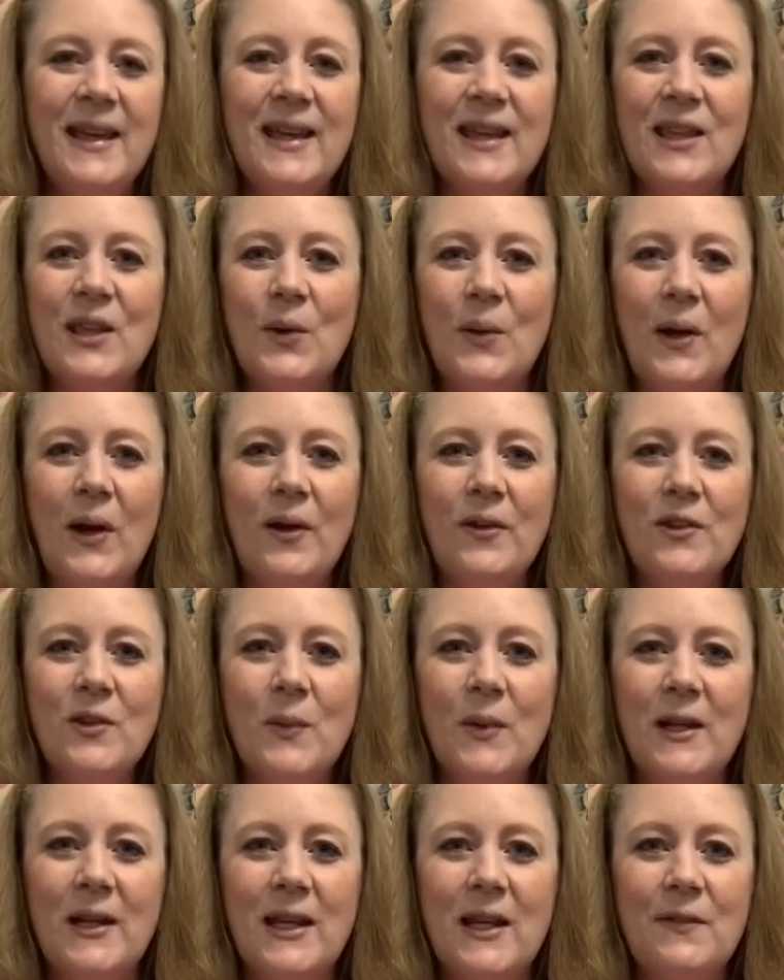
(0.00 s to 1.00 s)
Though I also
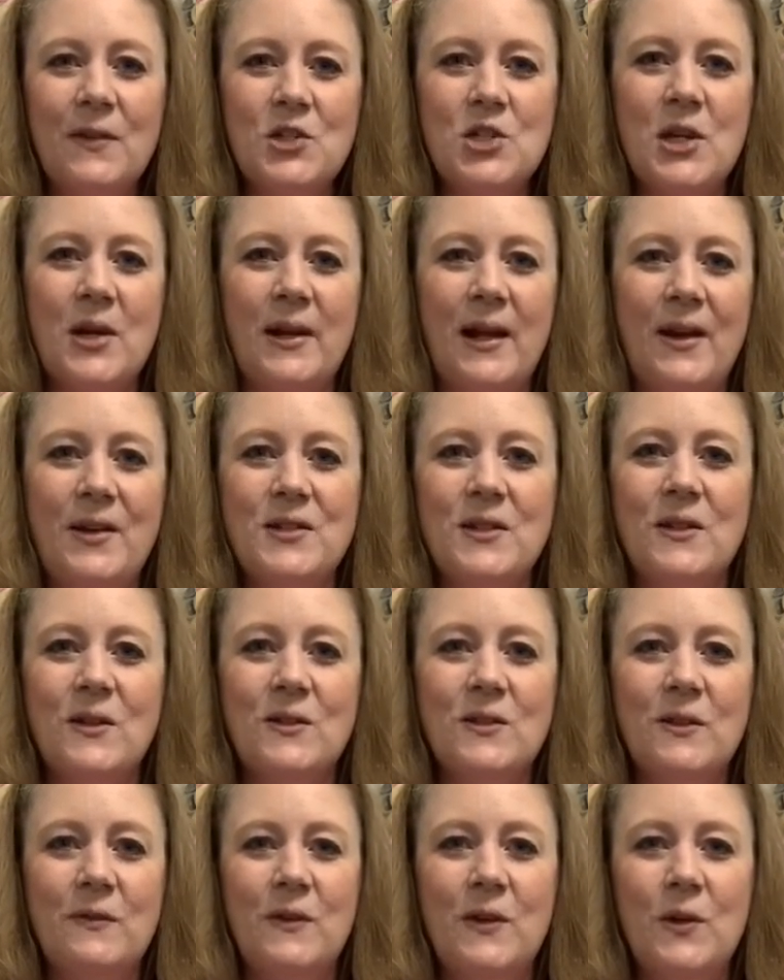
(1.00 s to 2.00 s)
want to give a shout out to
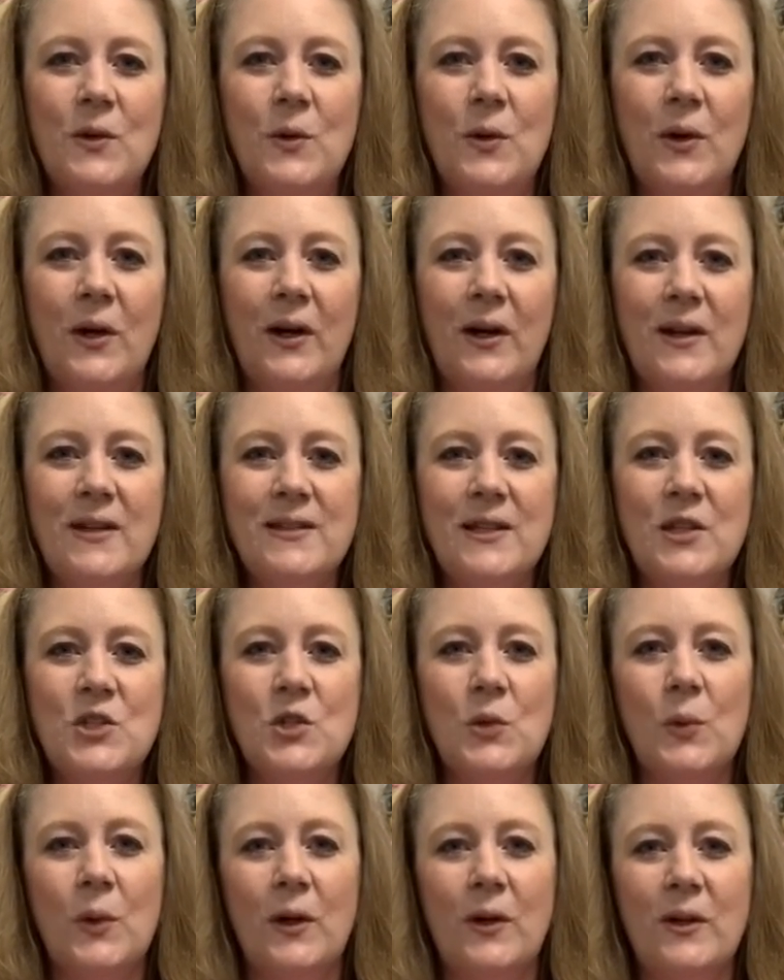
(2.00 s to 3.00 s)
those of you who are essential
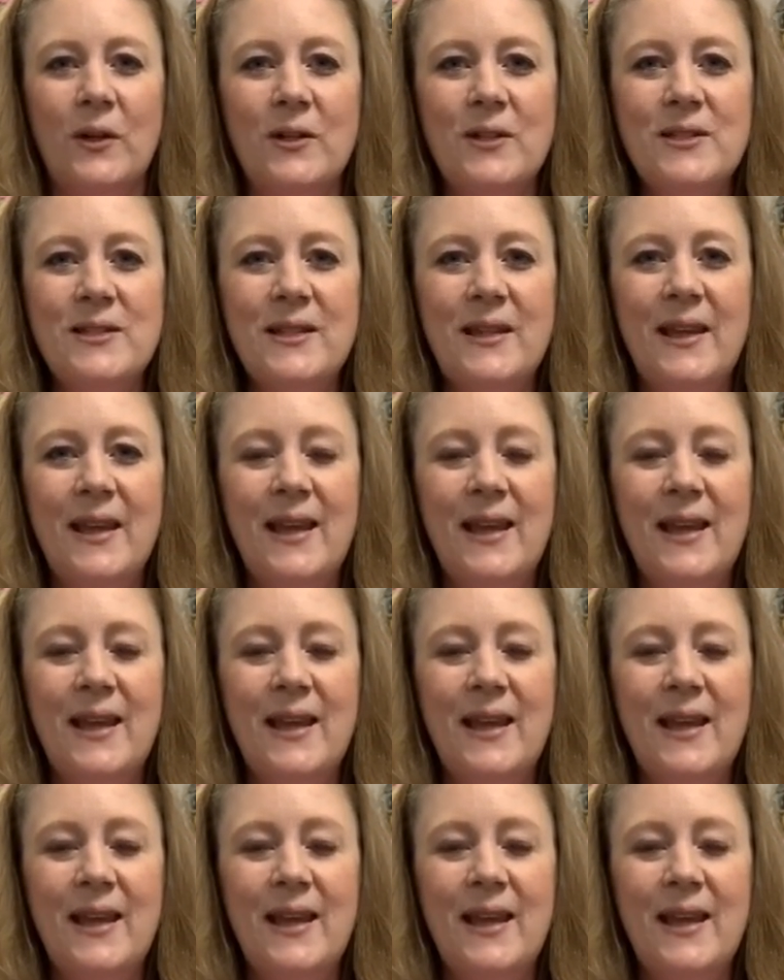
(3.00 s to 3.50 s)
workers,